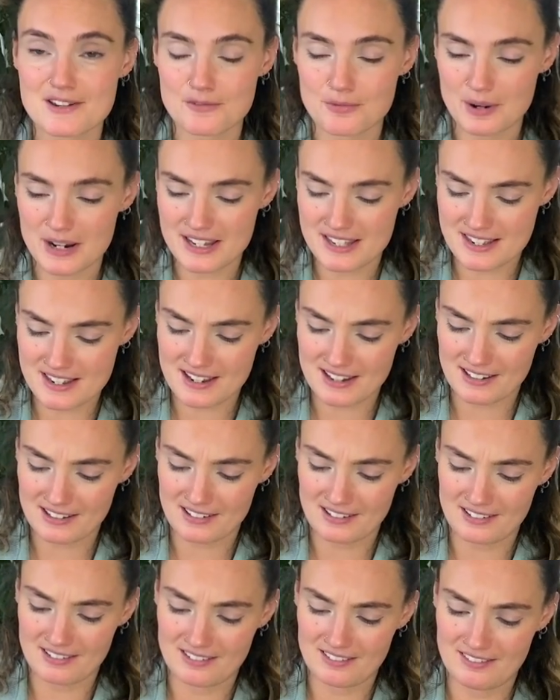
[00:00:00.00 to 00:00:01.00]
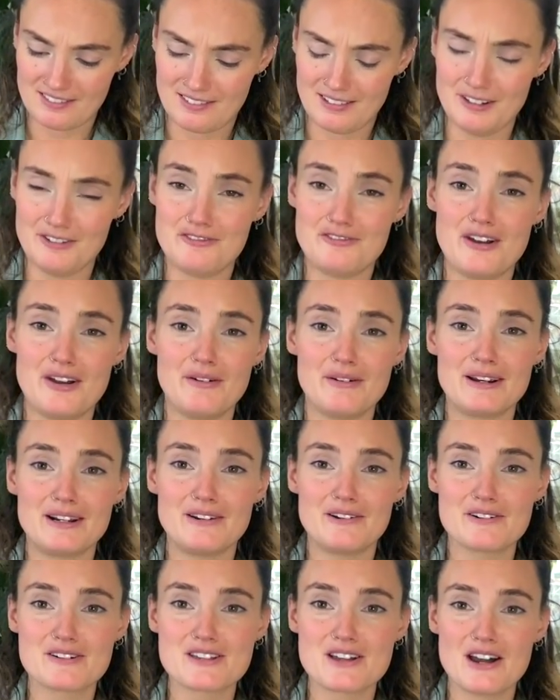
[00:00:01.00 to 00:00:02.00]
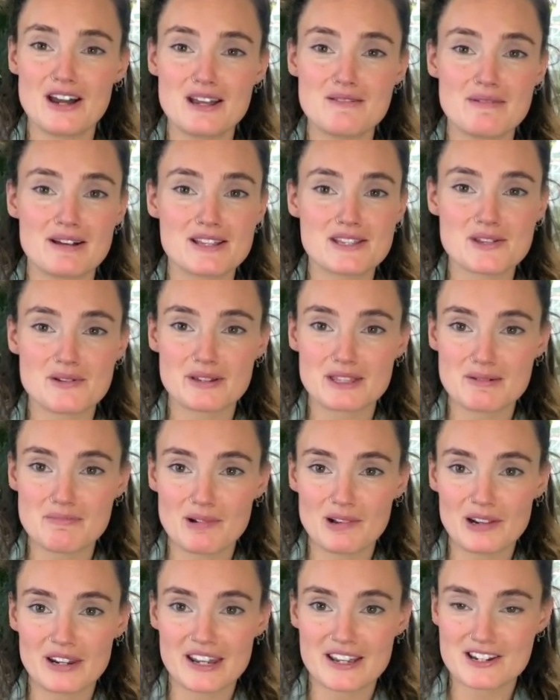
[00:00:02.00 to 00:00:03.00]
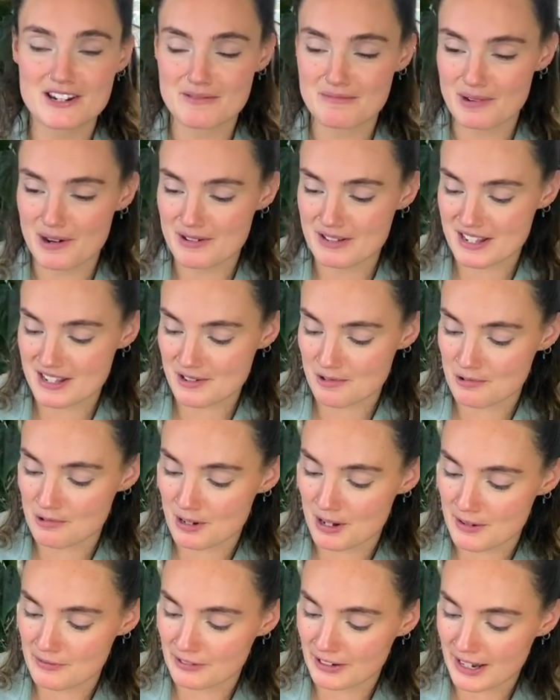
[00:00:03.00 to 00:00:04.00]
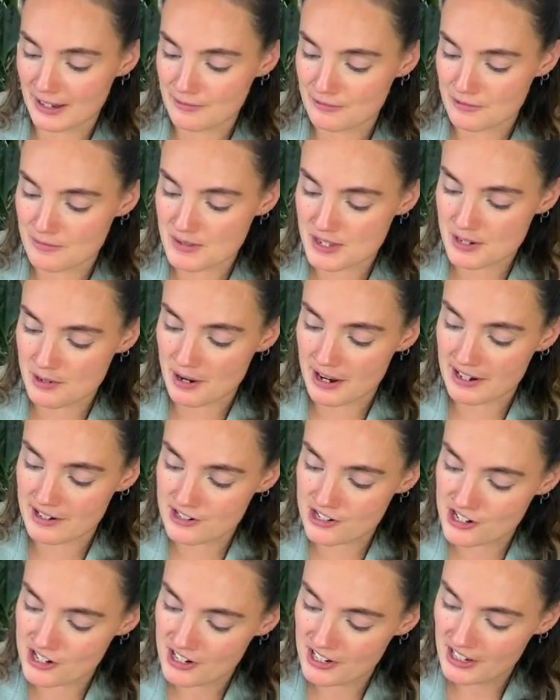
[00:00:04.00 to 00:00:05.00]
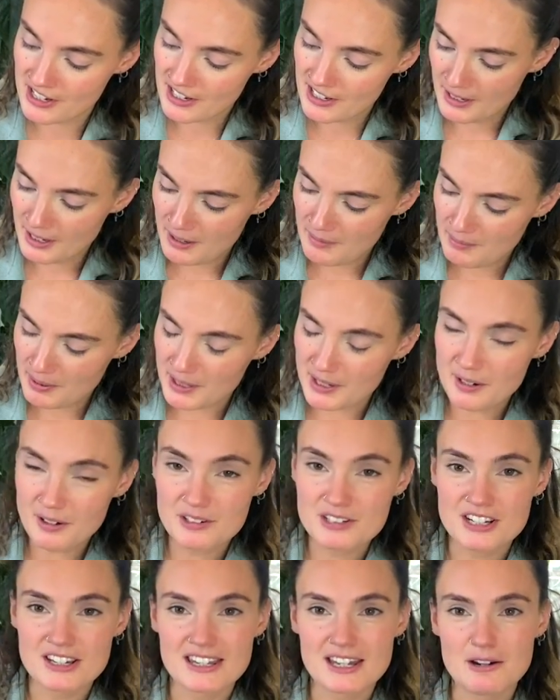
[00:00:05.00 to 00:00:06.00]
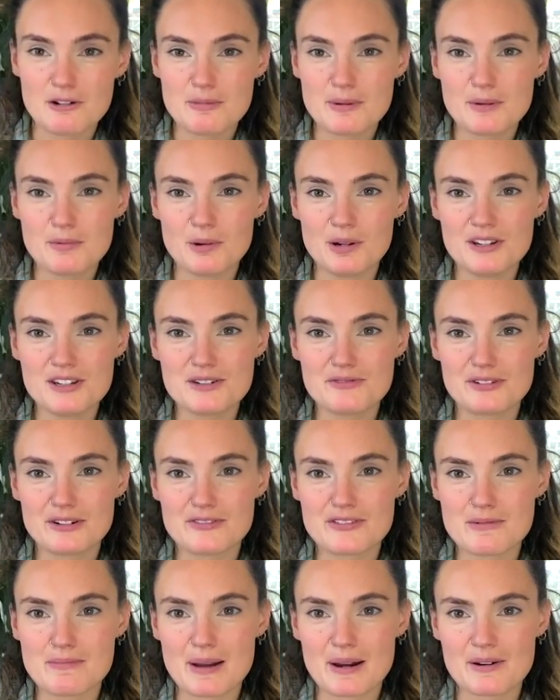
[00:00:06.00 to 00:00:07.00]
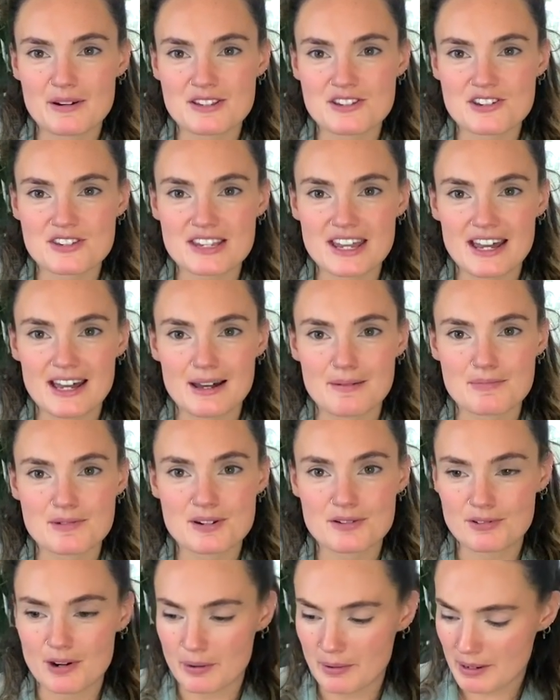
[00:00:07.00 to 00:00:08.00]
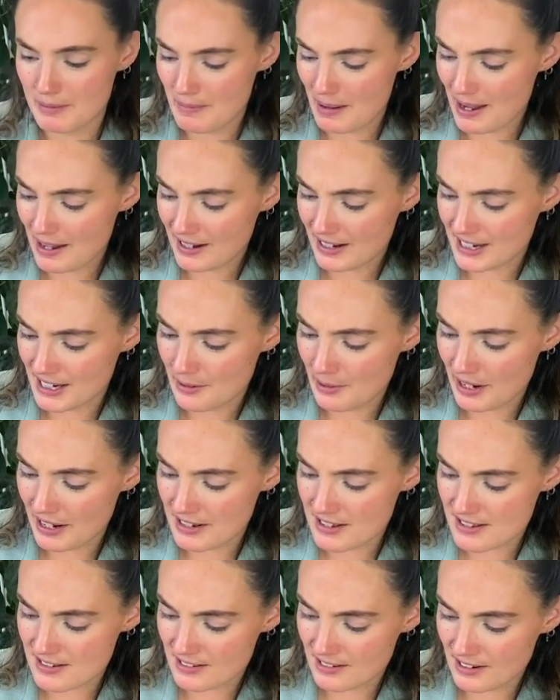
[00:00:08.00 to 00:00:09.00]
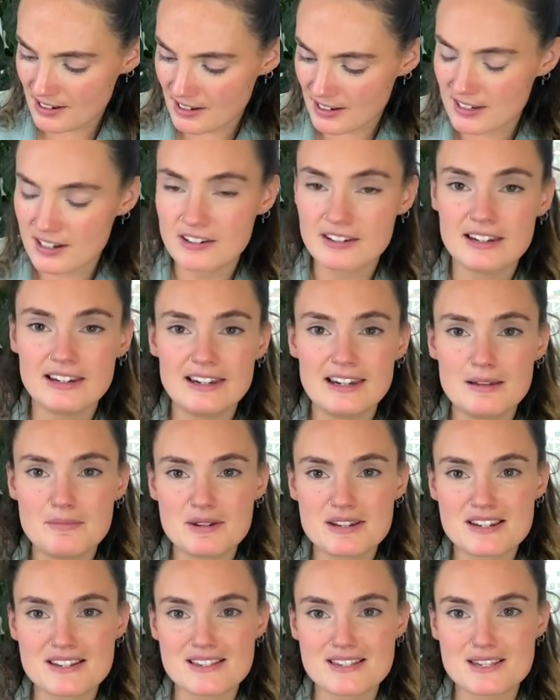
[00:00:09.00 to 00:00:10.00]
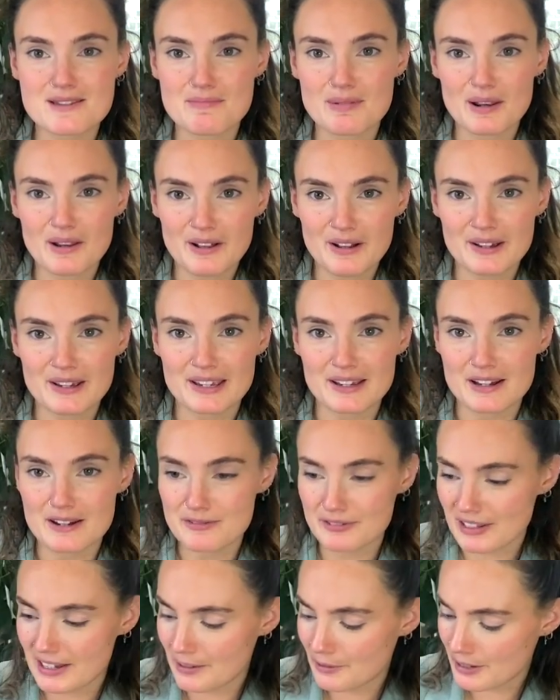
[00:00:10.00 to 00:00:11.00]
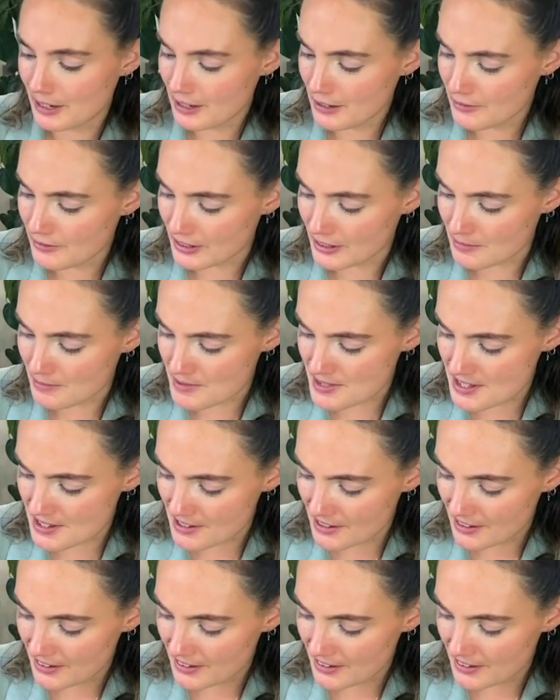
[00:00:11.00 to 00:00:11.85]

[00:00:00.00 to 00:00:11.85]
of waiting a very long time and doing the pollination process all over again from scratch. But God, yeah, that would be wonderful if the berries just kept growing back and you had an unlimited supply of clarinerviums.